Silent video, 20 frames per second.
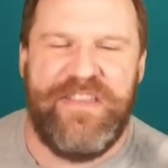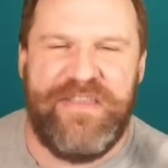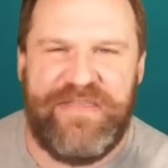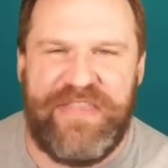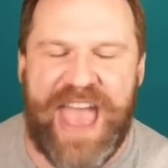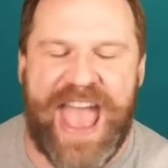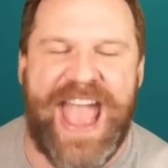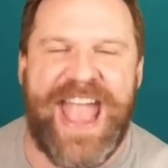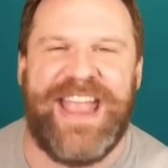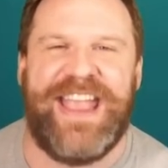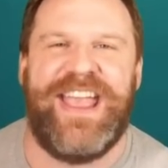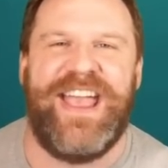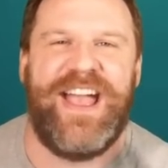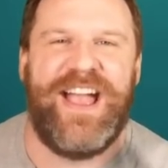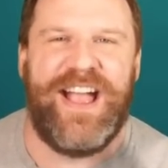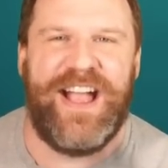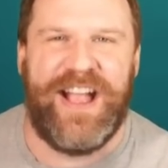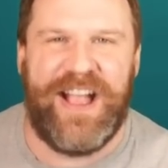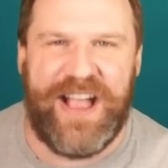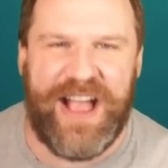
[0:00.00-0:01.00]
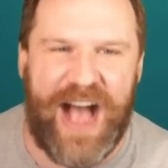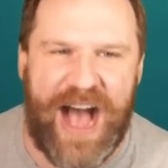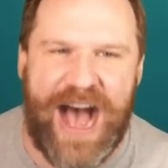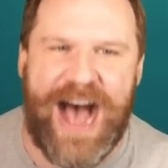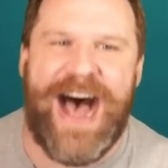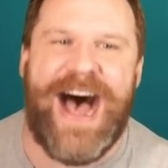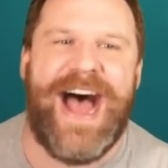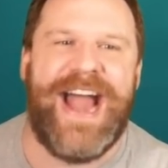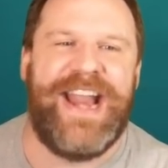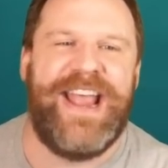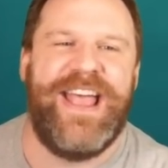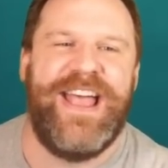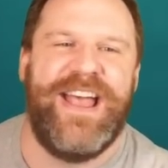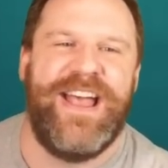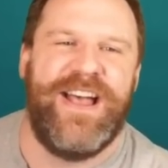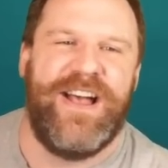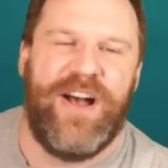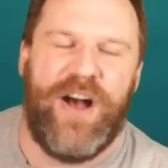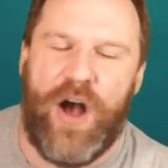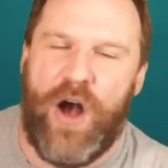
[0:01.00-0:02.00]
Thank God.
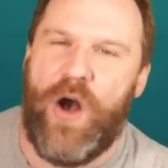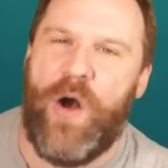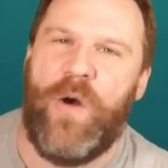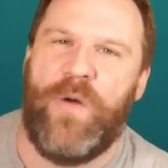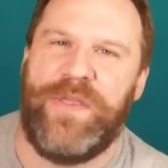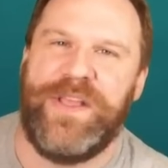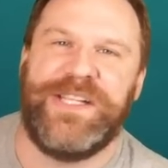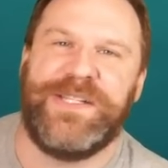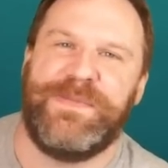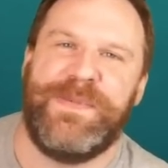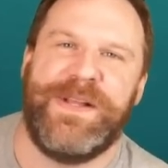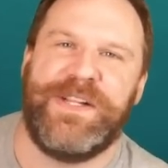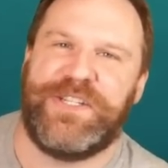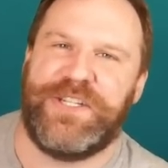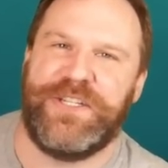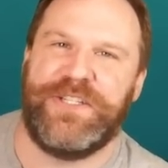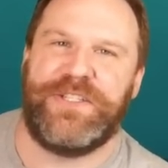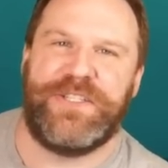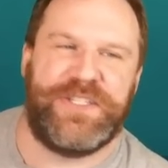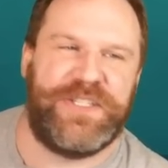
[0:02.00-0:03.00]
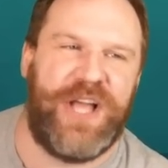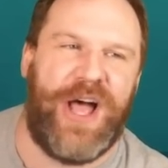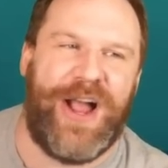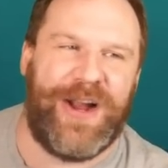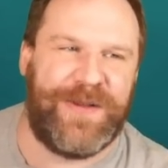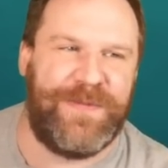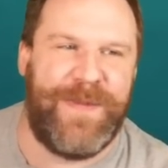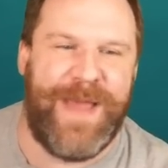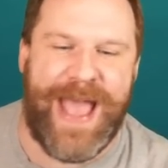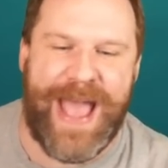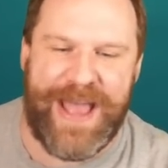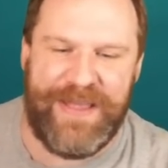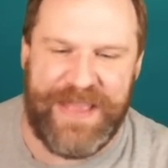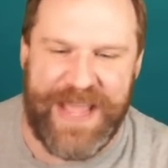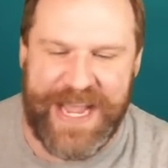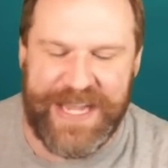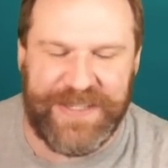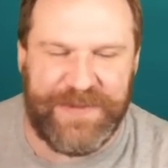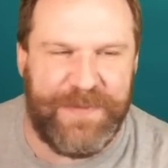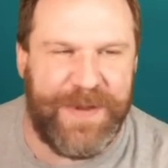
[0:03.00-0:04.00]
Oh, these missions sucked, man.
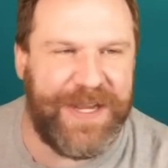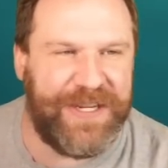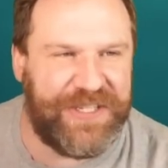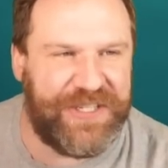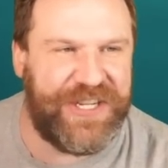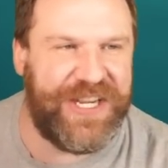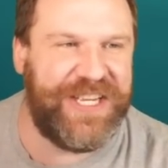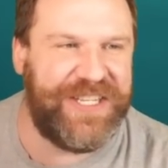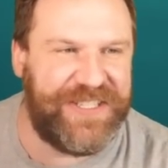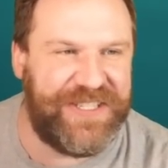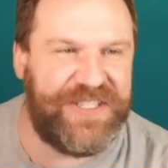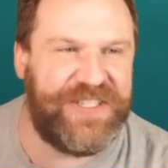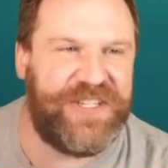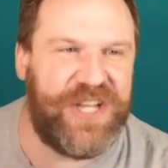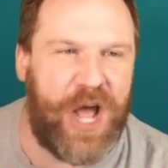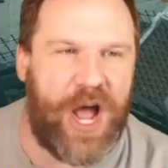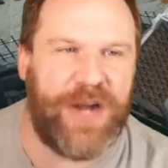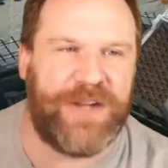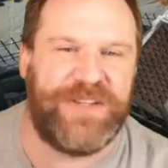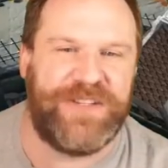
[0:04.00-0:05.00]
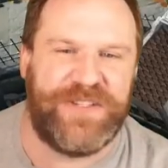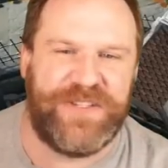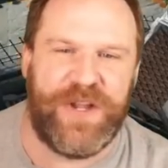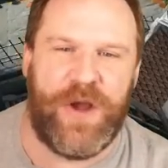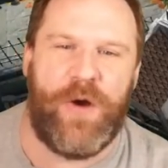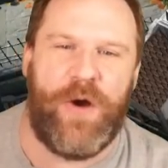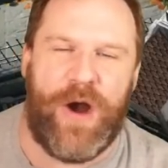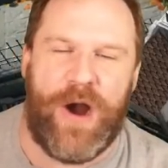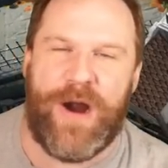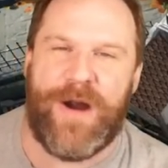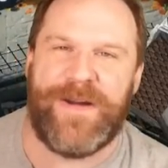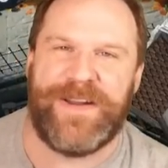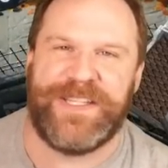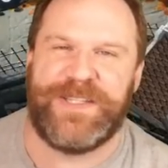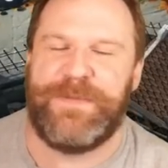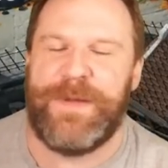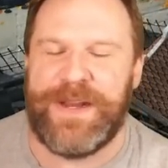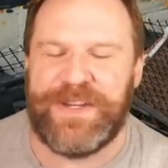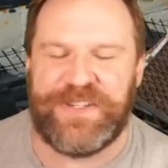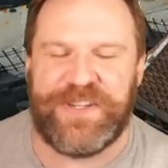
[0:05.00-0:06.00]
These missions sucked so hard,
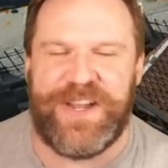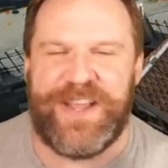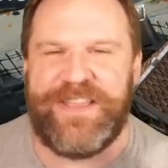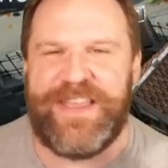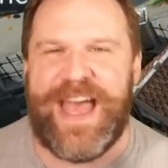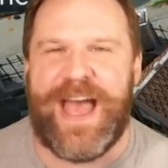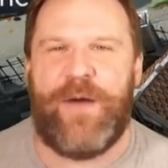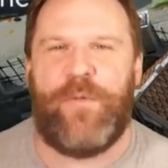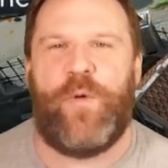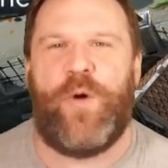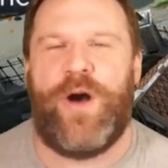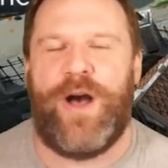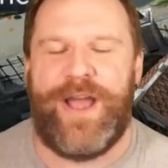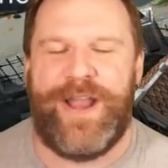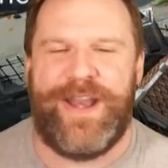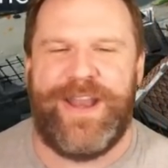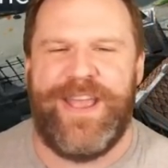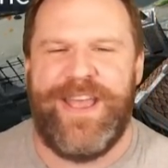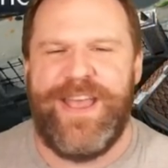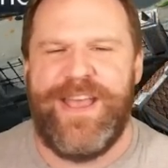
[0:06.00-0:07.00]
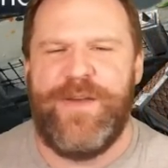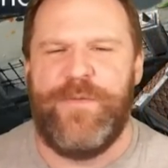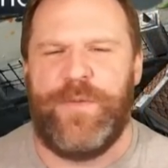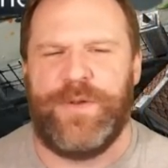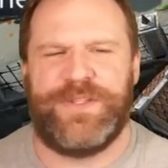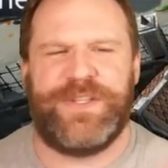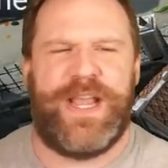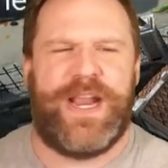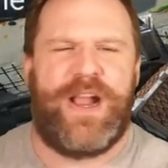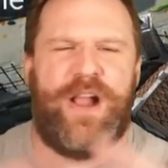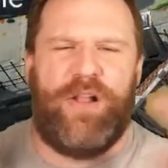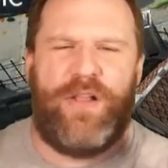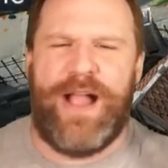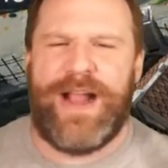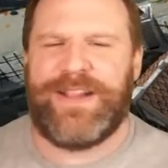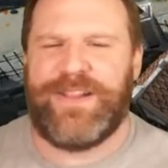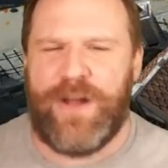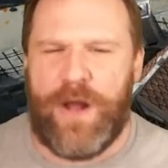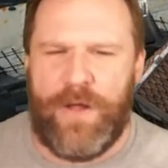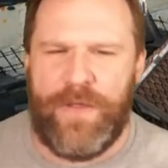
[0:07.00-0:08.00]
especially that one which like
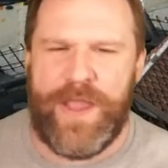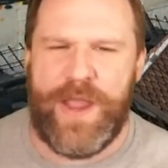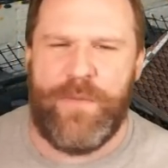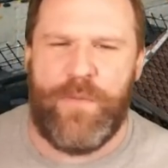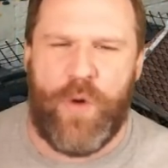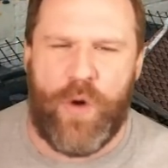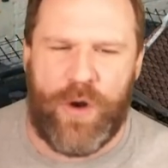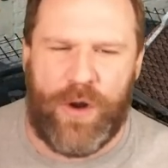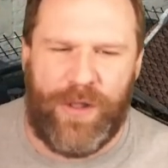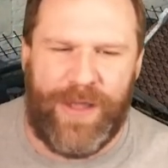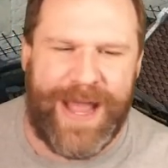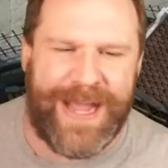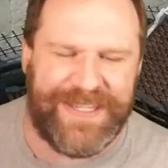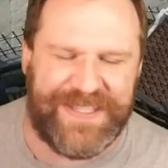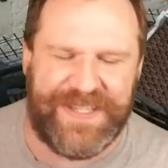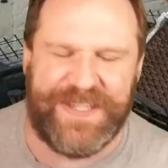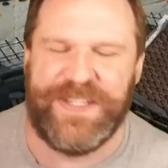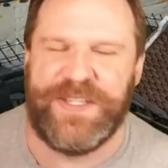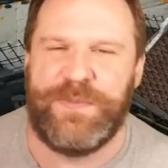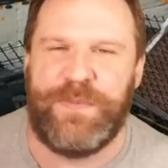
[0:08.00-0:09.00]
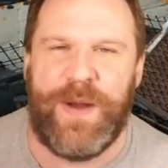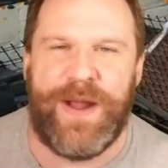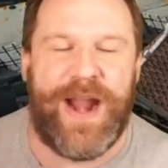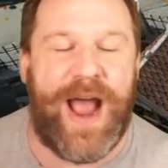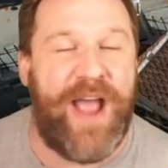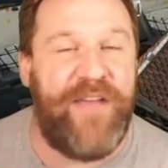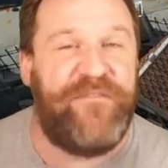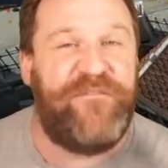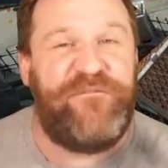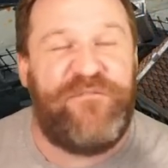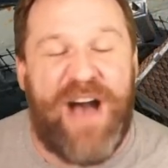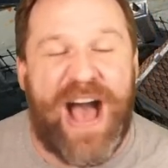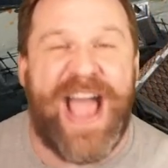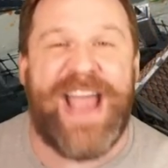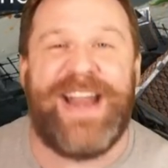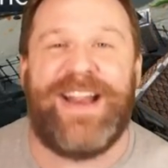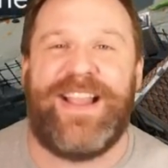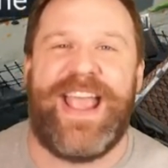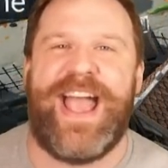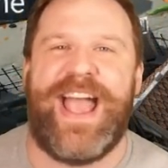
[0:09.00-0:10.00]
collect all the immortal essence. But I
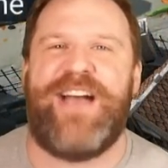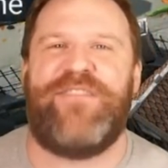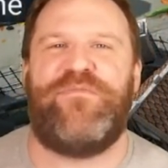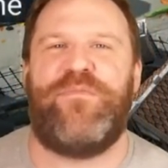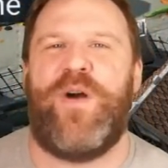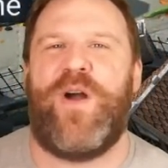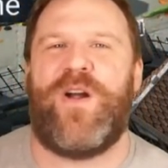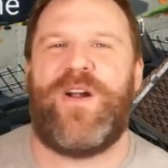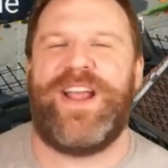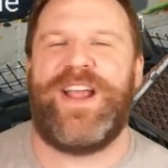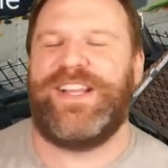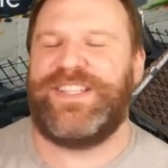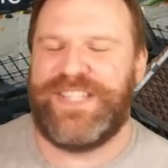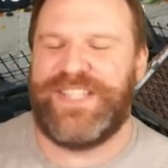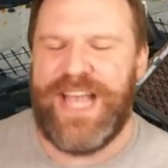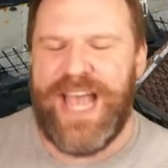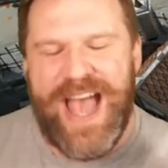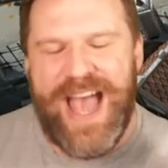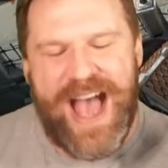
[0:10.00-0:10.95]
finally have MARIUS.